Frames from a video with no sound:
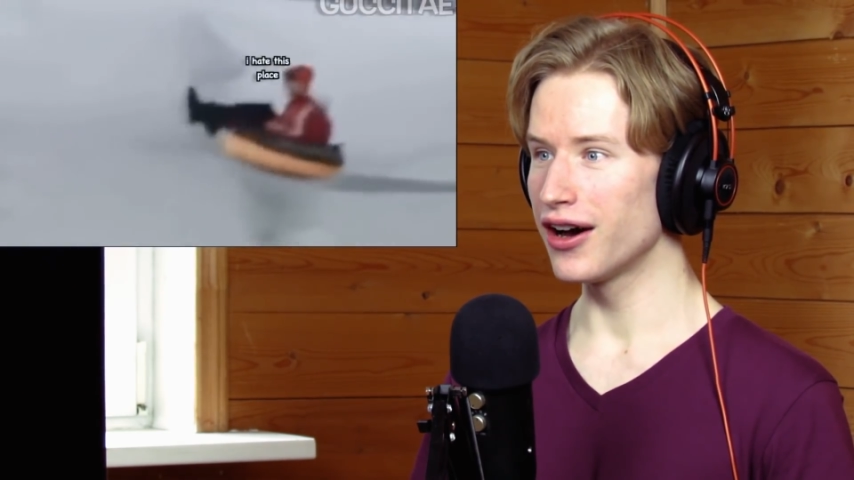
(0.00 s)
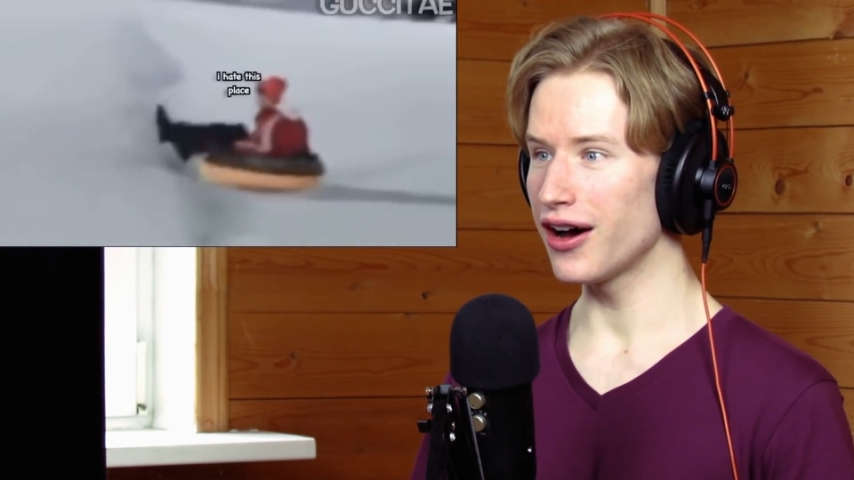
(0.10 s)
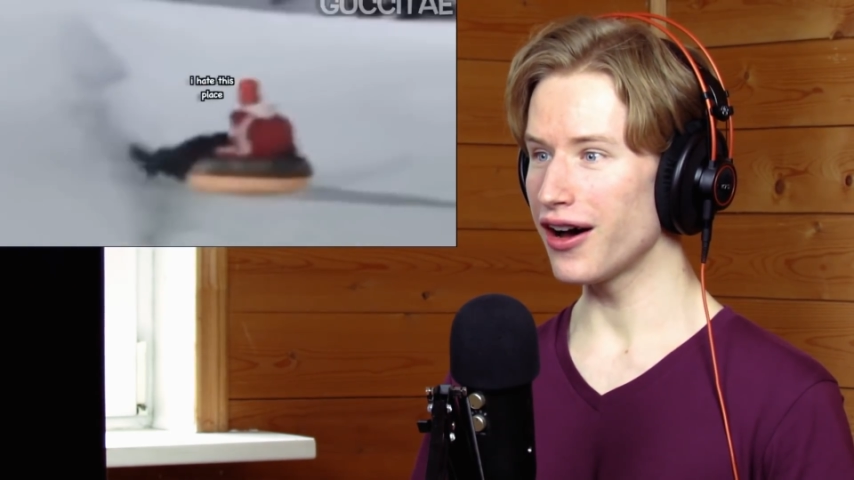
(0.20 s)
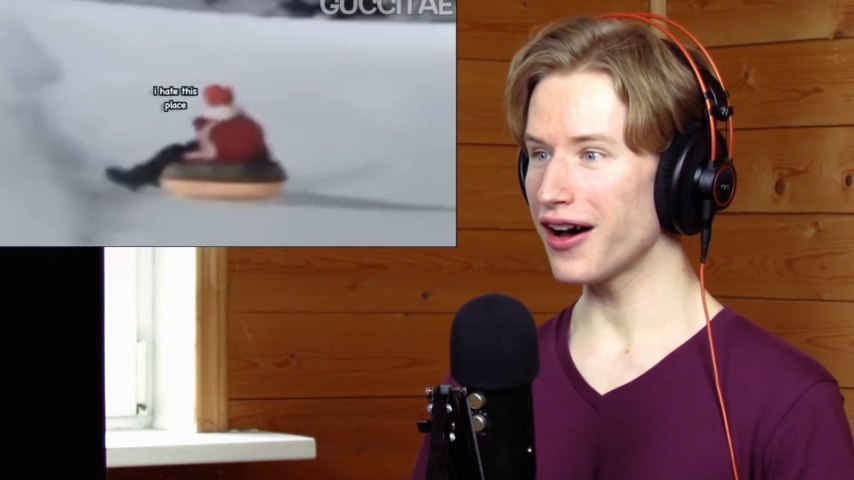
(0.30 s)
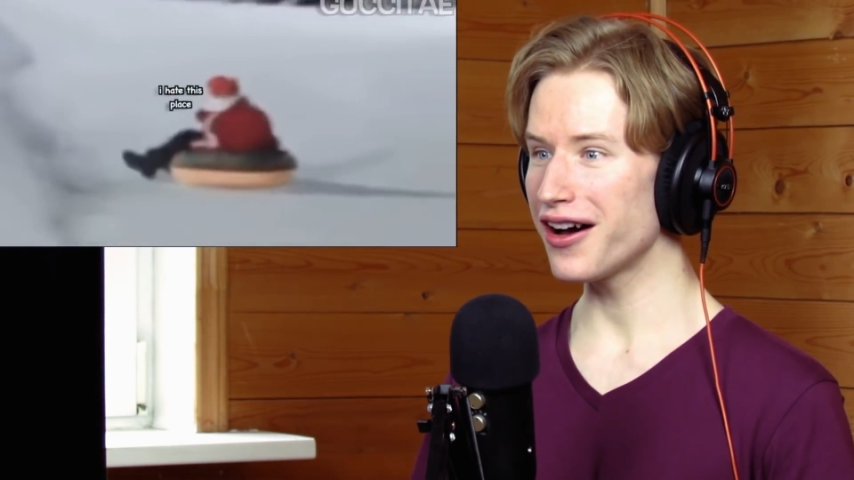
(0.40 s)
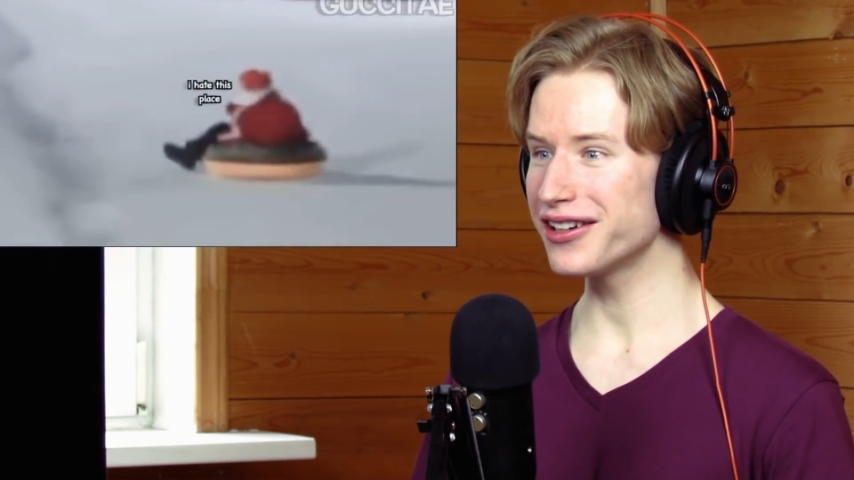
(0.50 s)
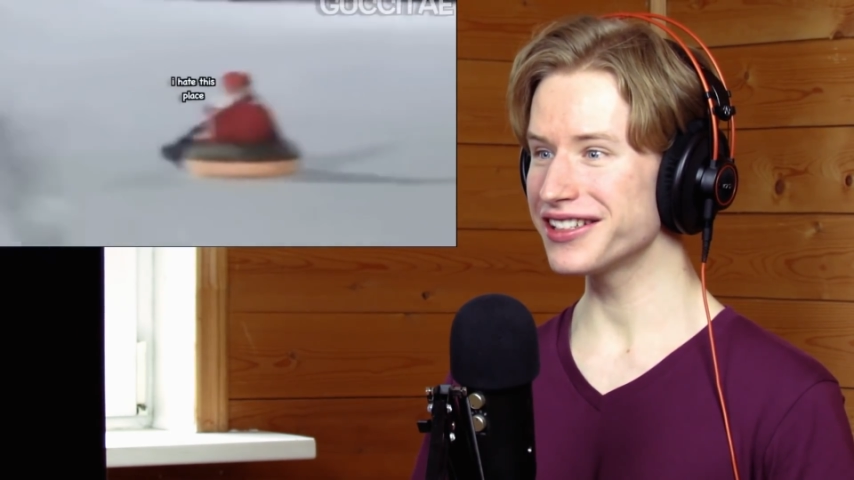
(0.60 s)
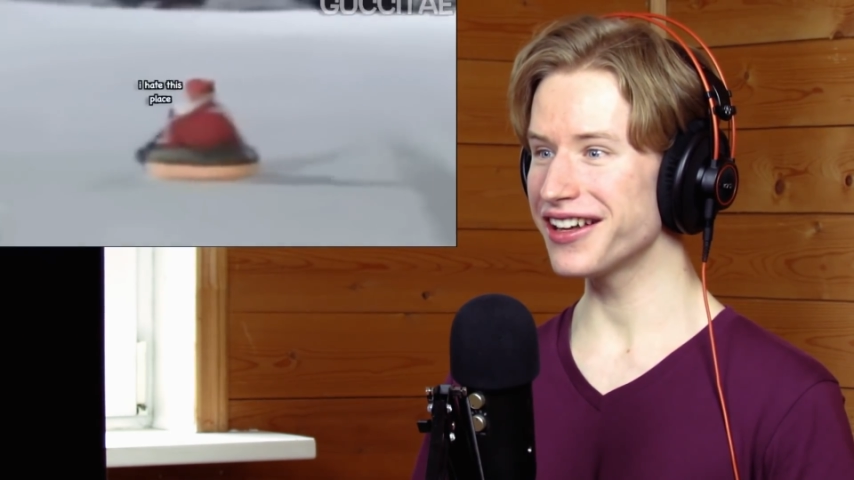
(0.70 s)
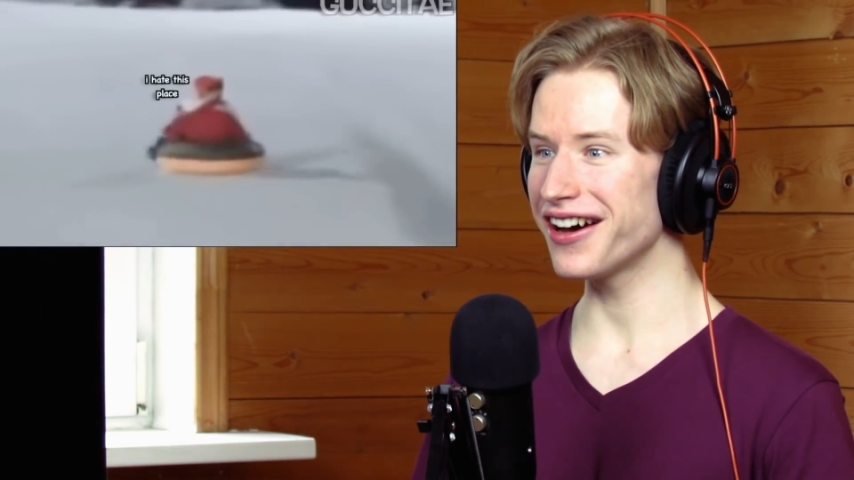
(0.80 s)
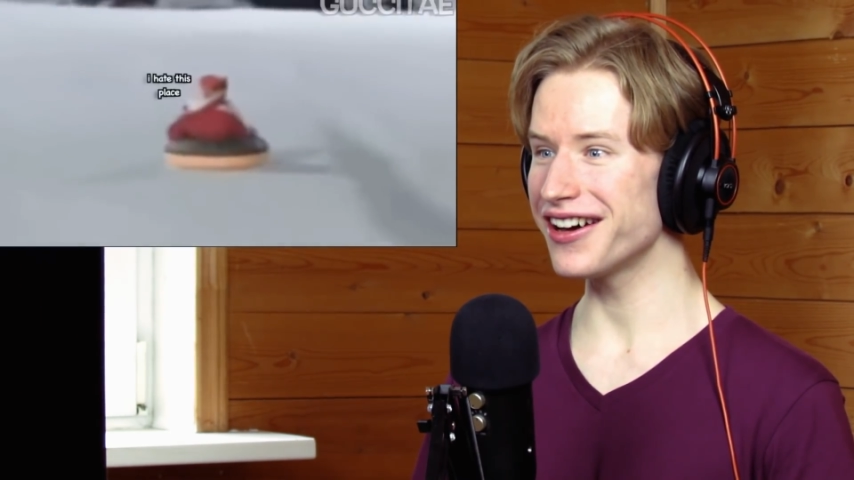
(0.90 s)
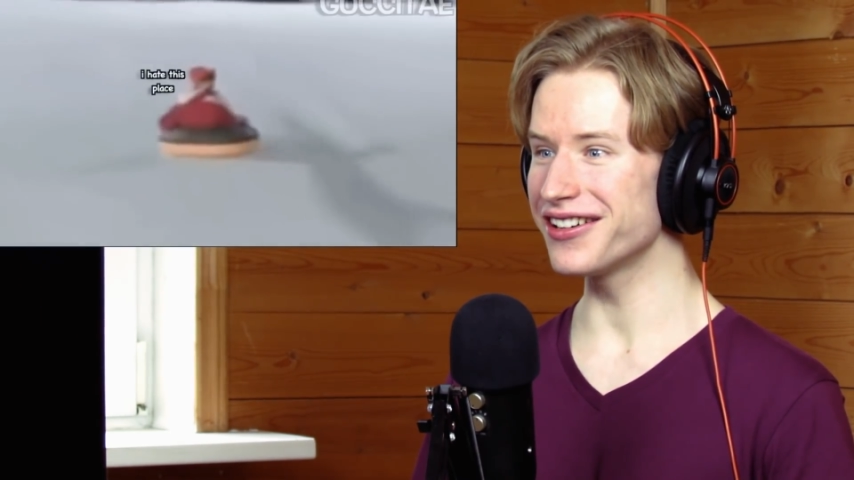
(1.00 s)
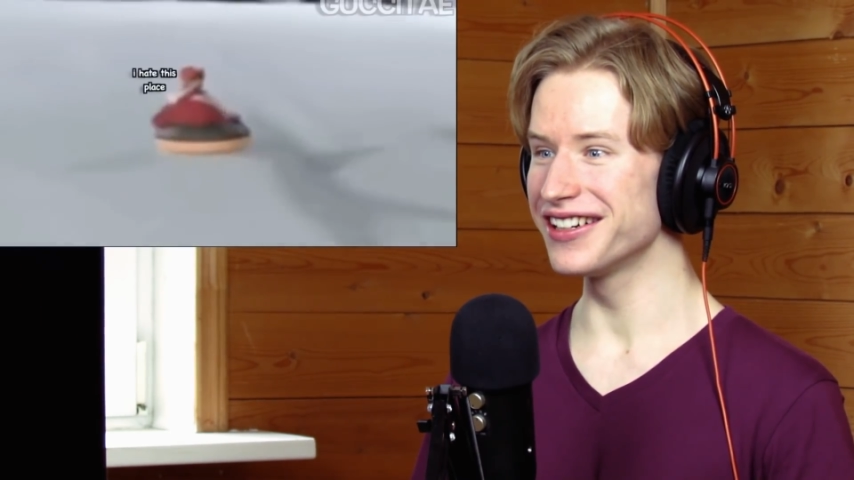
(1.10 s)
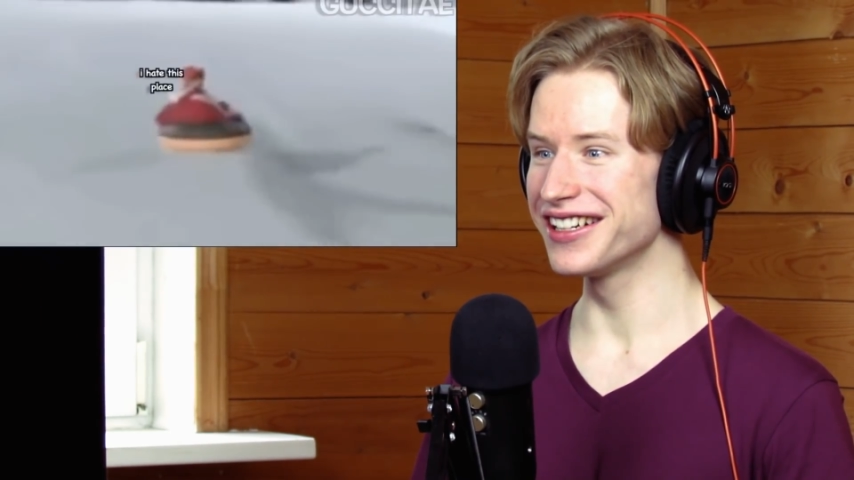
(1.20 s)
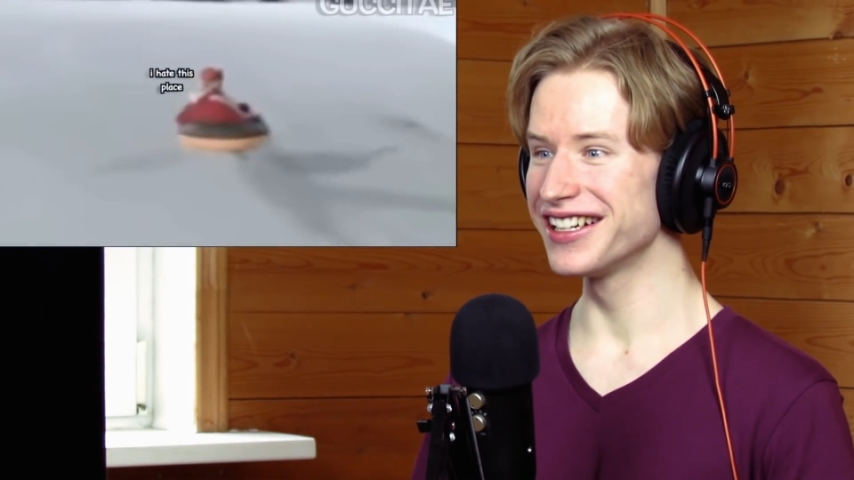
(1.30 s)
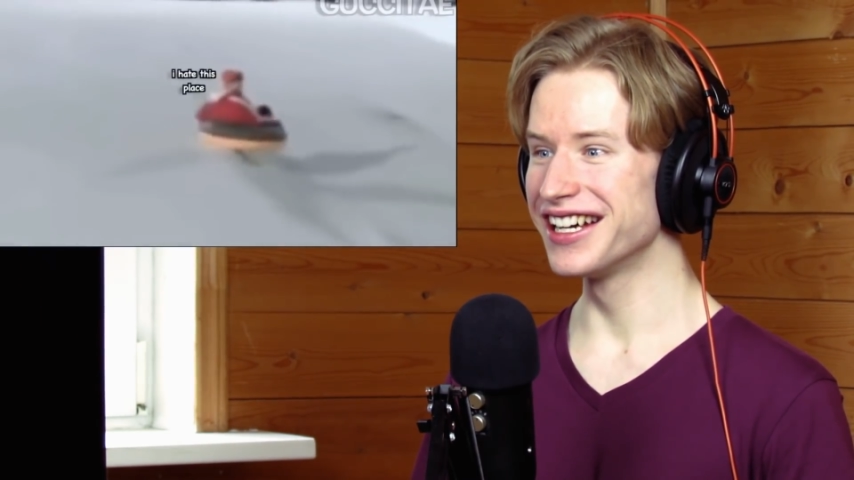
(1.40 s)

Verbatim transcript: Oh no!